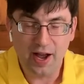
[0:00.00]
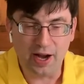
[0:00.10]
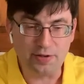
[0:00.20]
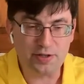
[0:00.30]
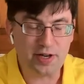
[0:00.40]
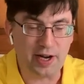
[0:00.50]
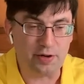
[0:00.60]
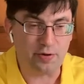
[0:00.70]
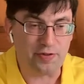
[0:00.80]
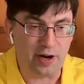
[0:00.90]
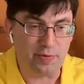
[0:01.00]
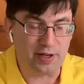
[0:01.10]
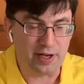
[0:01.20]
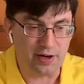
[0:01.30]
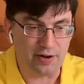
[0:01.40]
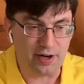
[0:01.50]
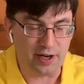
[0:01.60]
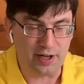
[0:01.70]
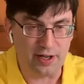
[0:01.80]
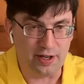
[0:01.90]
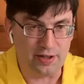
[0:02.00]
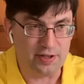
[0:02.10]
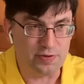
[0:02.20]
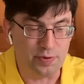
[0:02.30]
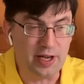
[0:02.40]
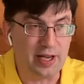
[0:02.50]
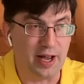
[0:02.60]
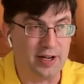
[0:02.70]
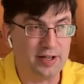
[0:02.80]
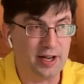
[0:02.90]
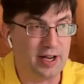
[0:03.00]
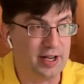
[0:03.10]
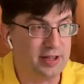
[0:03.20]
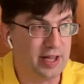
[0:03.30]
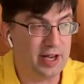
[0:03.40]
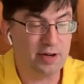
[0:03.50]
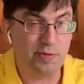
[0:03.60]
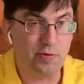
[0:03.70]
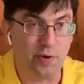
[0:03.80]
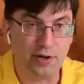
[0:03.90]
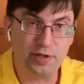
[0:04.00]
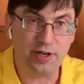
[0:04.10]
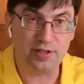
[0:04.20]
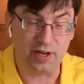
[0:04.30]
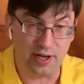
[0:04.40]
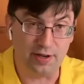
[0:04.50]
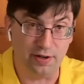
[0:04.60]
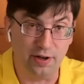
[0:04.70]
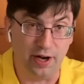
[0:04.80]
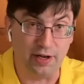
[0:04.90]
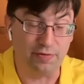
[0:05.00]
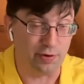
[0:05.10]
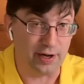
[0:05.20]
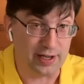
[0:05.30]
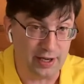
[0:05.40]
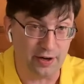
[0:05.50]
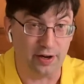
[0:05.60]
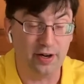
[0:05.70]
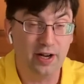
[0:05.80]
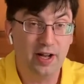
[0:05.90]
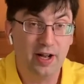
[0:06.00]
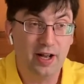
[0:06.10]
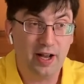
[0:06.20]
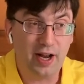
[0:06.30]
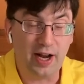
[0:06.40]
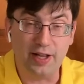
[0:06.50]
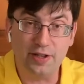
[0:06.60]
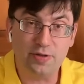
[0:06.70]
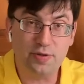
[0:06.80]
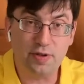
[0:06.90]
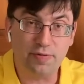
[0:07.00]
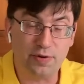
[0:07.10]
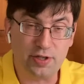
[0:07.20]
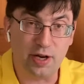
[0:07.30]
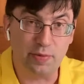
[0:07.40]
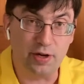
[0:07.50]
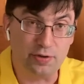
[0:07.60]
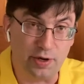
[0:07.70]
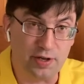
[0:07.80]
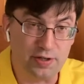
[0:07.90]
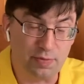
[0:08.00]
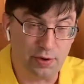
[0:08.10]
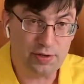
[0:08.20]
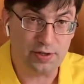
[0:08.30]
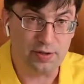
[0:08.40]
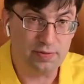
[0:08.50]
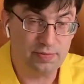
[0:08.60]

I was just talking to a family here uh, this weekend, and they had been watching us online for a year, and this was the first time they joined us in person.